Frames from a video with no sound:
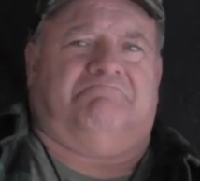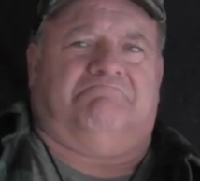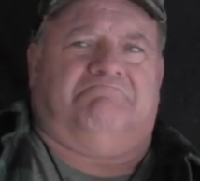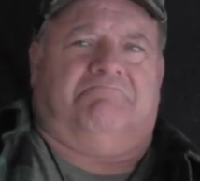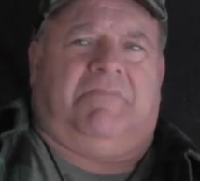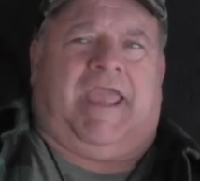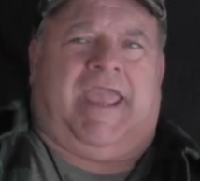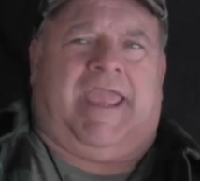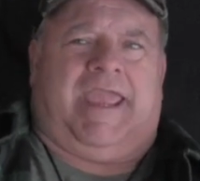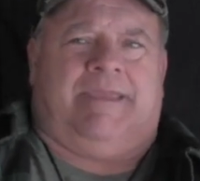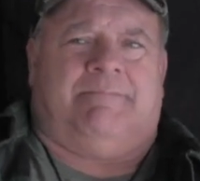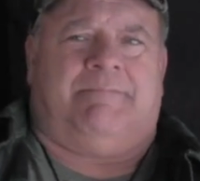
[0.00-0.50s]

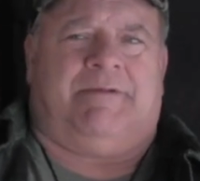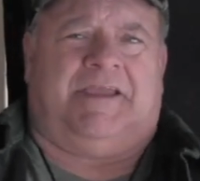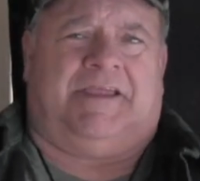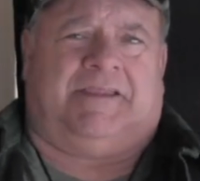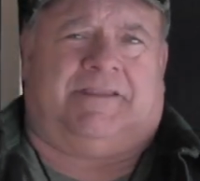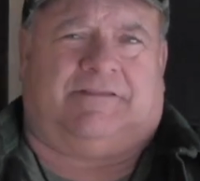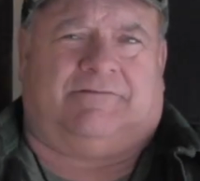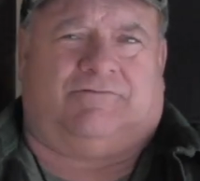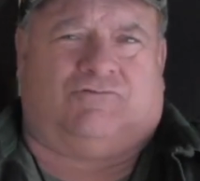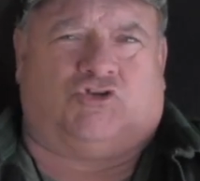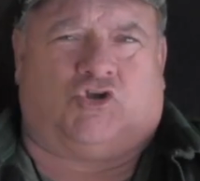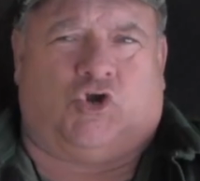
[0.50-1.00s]

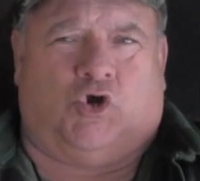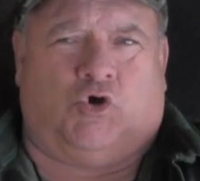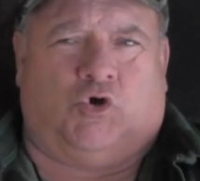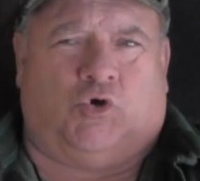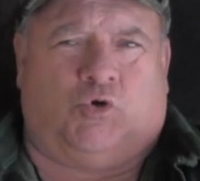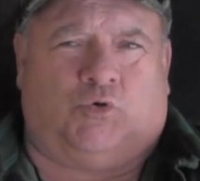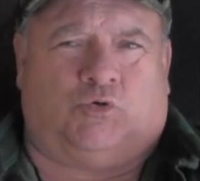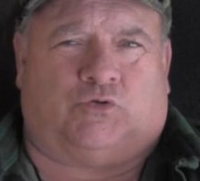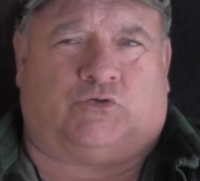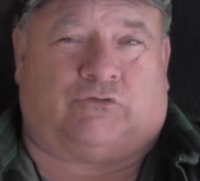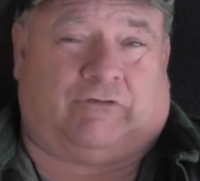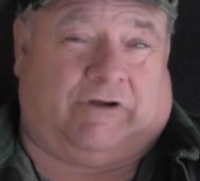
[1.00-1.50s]
Maybe
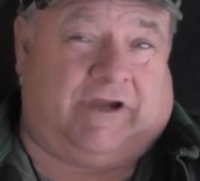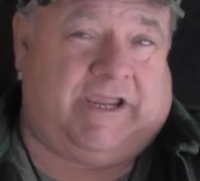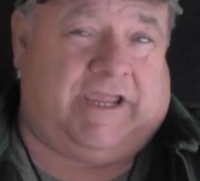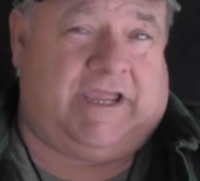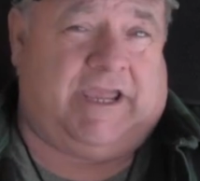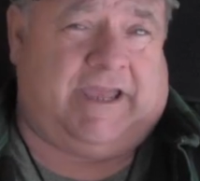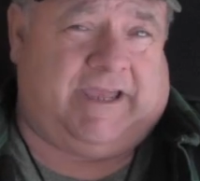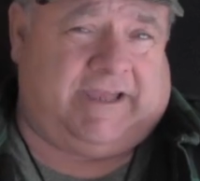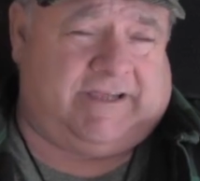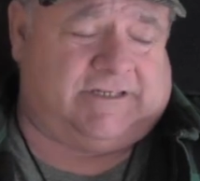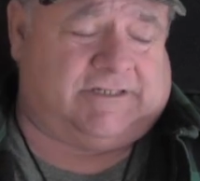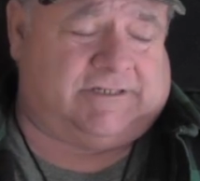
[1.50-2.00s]
2-3
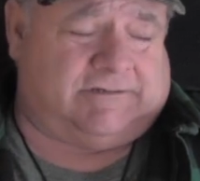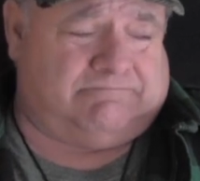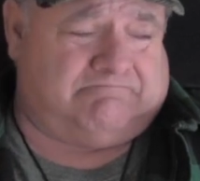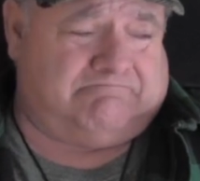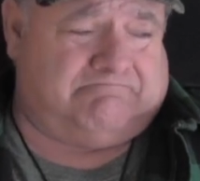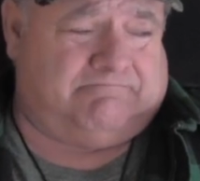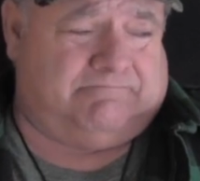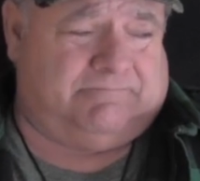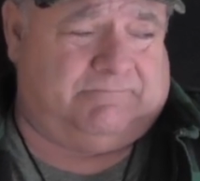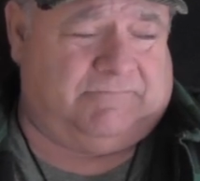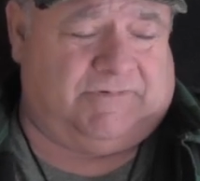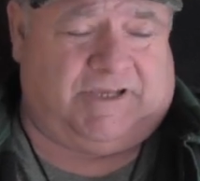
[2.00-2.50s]
years,
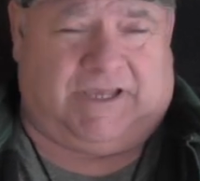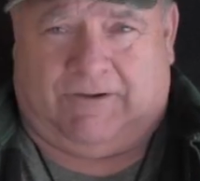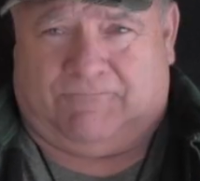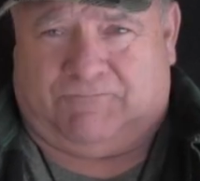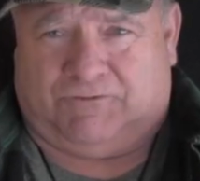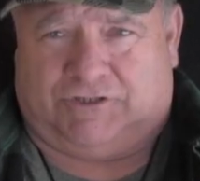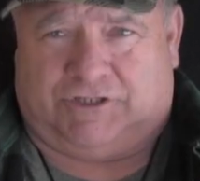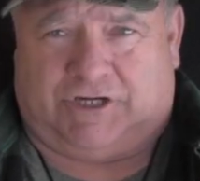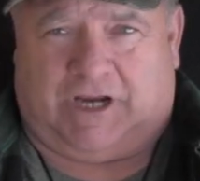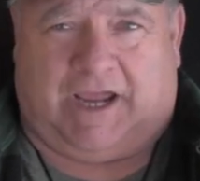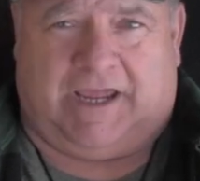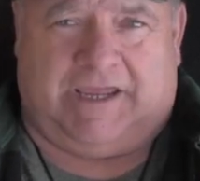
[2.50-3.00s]

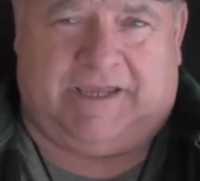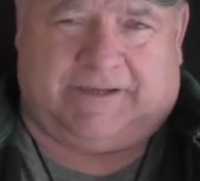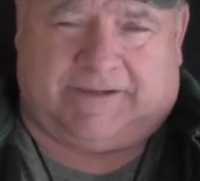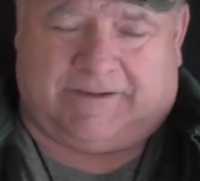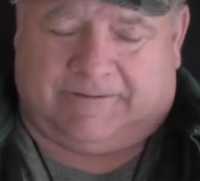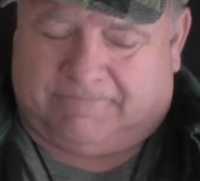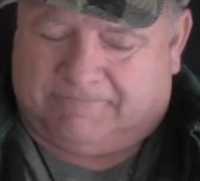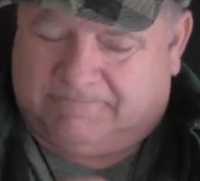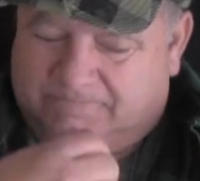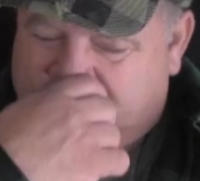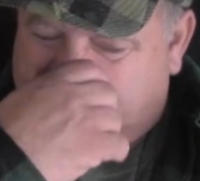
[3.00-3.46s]
give or take.